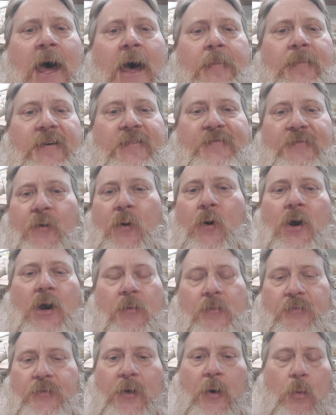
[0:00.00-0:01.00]

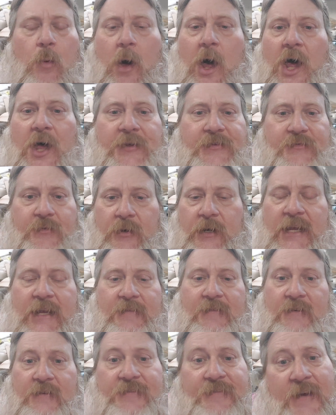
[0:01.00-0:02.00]
before the walls were
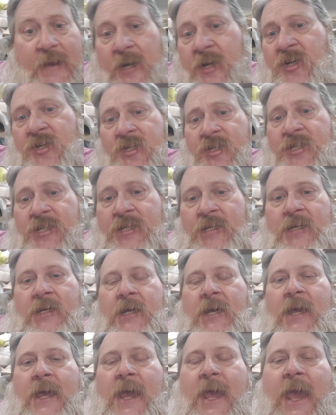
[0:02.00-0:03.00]
even finished,
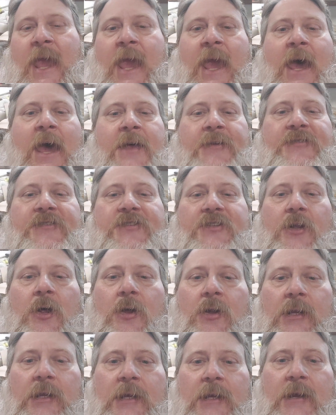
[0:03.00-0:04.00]
and
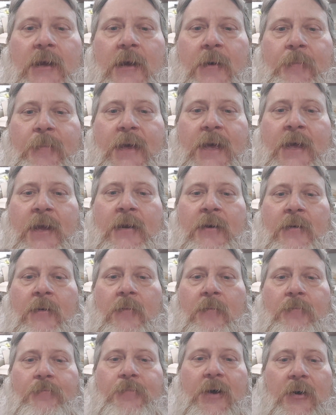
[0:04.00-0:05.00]
slowly
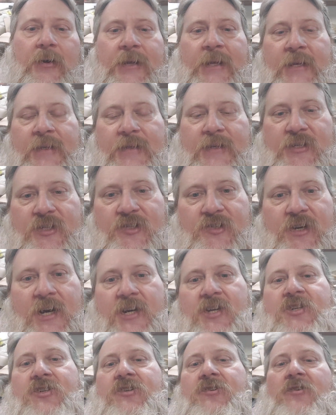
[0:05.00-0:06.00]
been building the
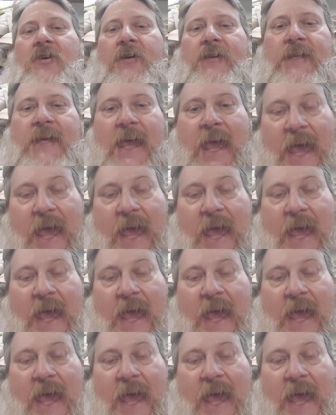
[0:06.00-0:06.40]
structure on the